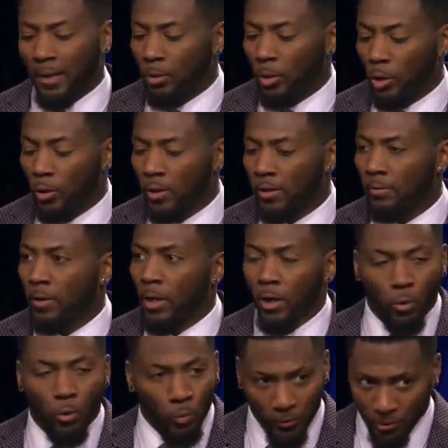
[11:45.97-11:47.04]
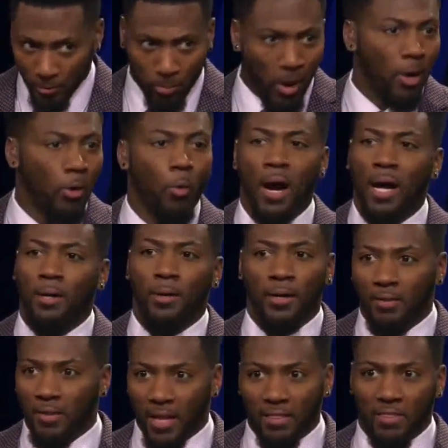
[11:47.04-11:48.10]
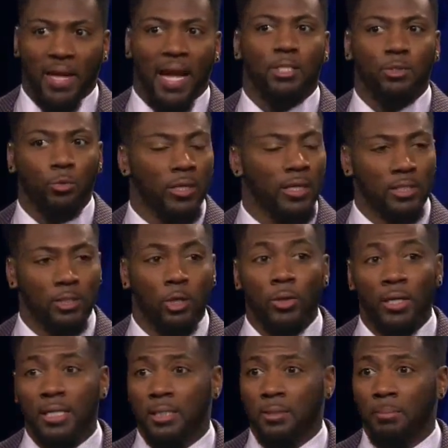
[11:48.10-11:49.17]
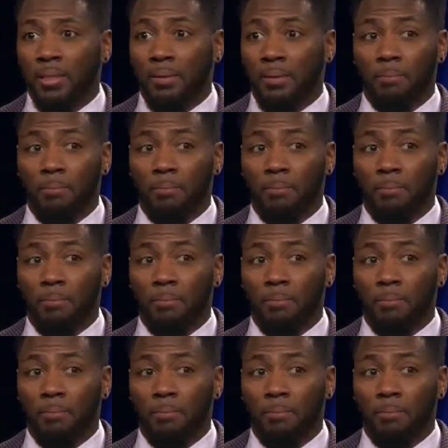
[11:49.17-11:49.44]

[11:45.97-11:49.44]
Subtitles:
I'm going with the Brockweiler, and that's what it's going to be.